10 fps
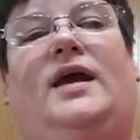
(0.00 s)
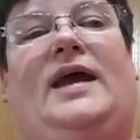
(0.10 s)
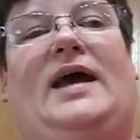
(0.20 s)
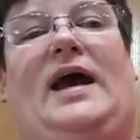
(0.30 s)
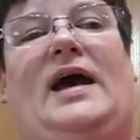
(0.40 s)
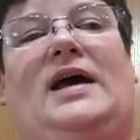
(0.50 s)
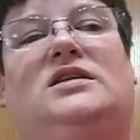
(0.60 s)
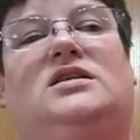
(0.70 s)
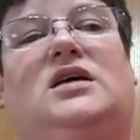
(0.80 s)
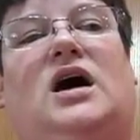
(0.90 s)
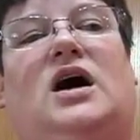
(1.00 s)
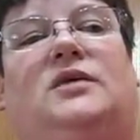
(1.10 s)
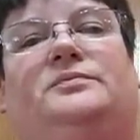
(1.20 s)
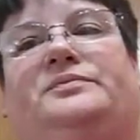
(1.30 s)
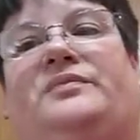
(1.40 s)
and
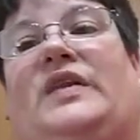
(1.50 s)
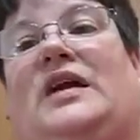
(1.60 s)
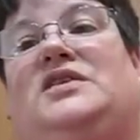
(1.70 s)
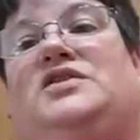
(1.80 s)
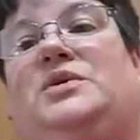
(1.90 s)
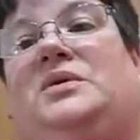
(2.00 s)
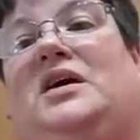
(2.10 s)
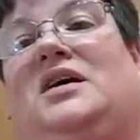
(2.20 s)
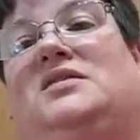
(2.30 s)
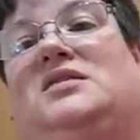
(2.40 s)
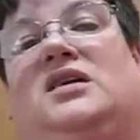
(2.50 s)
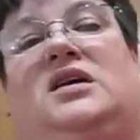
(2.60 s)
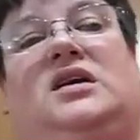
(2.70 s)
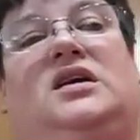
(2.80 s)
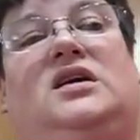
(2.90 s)
um, as soon as
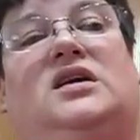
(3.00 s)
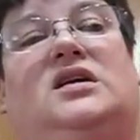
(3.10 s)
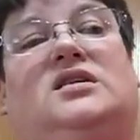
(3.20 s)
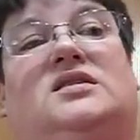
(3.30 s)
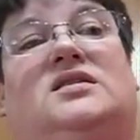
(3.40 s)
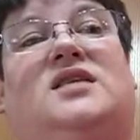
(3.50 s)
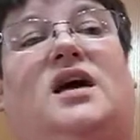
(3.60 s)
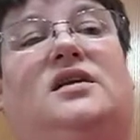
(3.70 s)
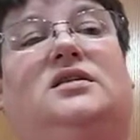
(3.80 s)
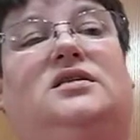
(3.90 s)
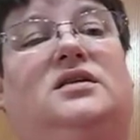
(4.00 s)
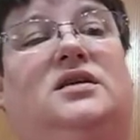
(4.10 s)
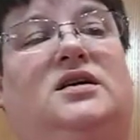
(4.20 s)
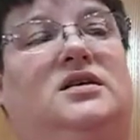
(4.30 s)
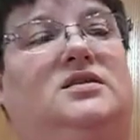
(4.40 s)
he is settled,
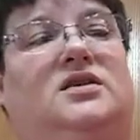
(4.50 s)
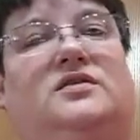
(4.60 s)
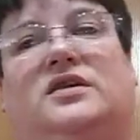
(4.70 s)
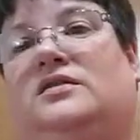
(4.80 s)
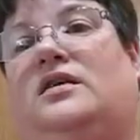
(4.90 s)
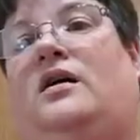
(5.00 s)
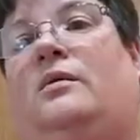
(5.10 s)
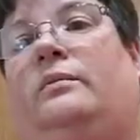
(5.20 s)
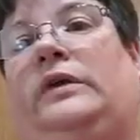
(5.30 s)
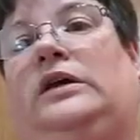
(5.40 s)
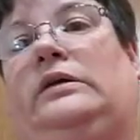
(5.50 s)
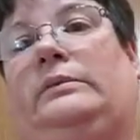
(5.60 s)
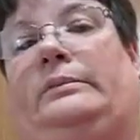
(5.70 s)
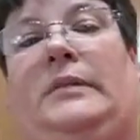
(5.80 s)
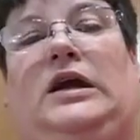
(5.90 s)
he has agreed to help me
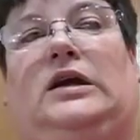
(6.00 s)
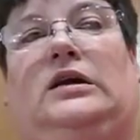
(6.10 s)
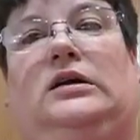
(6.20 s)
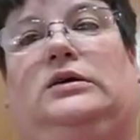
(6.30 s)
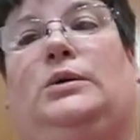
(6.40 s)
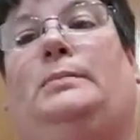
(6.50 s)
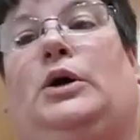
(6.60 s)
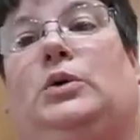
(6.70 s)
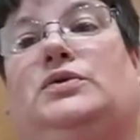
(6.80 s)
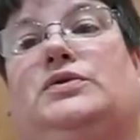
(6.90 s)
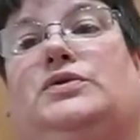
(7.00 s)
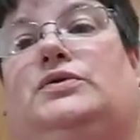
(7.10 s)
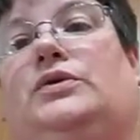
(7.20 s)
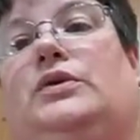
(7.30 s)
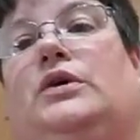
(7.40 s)
make bows,
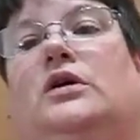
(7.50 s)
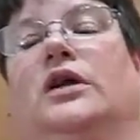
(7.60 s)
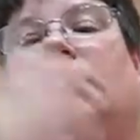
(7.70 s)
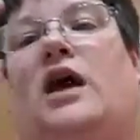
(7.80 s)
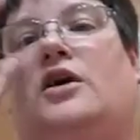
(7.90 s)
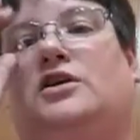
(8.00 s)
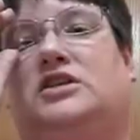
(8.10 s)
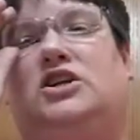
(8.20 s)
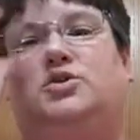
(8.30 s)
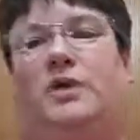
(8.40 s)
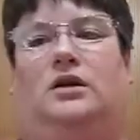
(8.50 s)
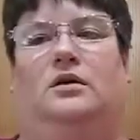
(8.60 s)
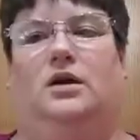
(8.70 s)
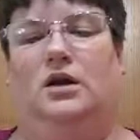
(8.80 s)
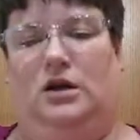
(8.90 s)
like how to teach me.
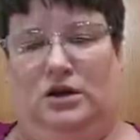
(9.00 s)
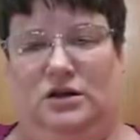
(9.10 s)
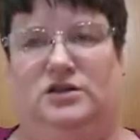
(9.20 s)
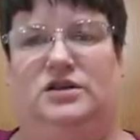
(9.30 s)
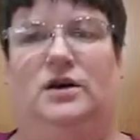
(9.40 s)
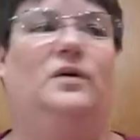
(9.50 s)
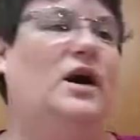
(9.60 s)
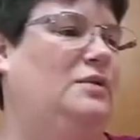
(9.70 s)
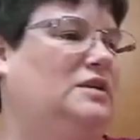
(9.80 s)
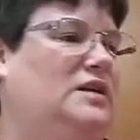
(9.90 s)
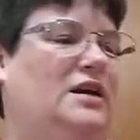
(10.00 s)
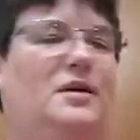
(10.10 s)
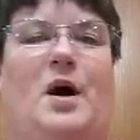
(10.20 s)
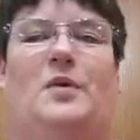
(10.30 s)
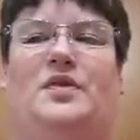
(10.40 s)
So I'm excited
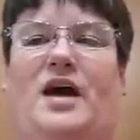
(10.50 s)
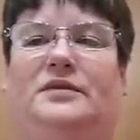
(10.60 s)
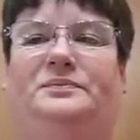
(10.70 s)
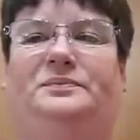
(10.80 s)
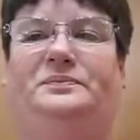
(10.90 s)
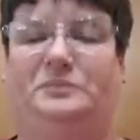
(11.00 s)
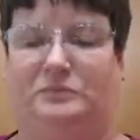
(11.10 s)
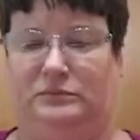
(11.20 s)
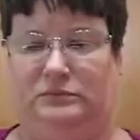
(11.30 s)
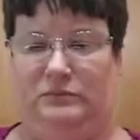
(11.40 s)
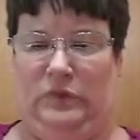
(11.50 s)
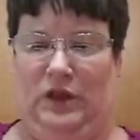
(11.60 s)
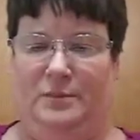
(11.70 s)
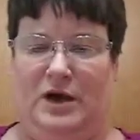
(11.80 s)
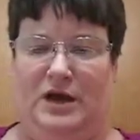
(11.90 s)
about that.
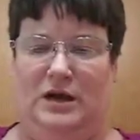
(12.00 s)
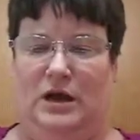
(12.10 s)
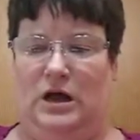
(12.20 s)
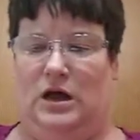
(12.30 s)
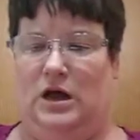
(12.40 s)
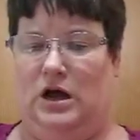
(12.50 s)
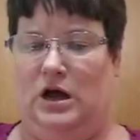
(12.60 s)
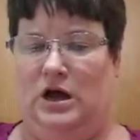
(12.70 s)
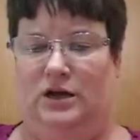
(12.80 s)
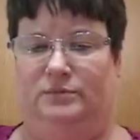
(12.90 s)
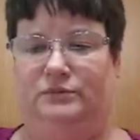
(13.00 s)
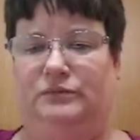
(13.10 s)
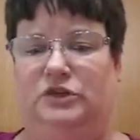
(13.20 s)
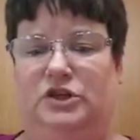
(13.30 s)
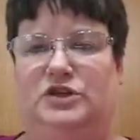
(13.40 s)
But um,
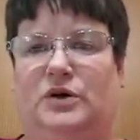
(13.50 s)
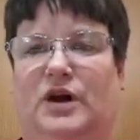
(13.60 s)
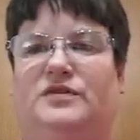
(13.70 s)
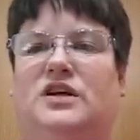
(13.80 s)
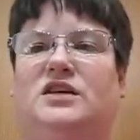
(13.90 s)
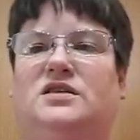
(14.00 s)
so I've done